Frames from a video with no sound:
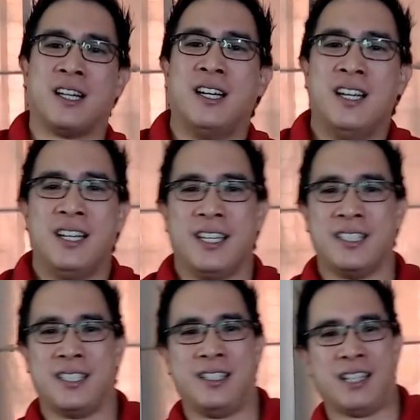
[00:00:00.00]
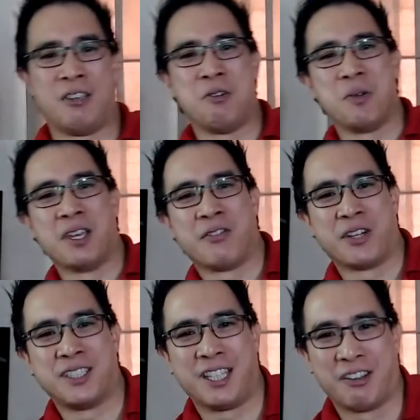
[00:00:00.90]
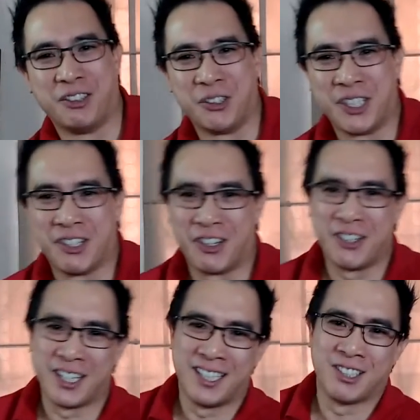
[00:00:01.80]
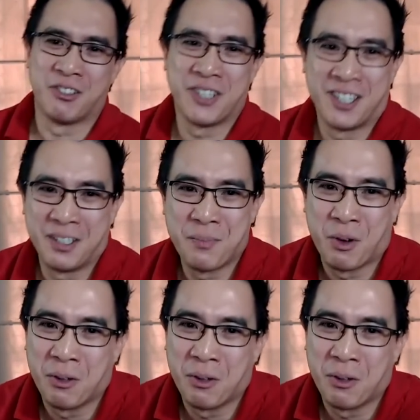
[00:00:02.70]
Are you doing it for the sake of doing it, or are you really solving a real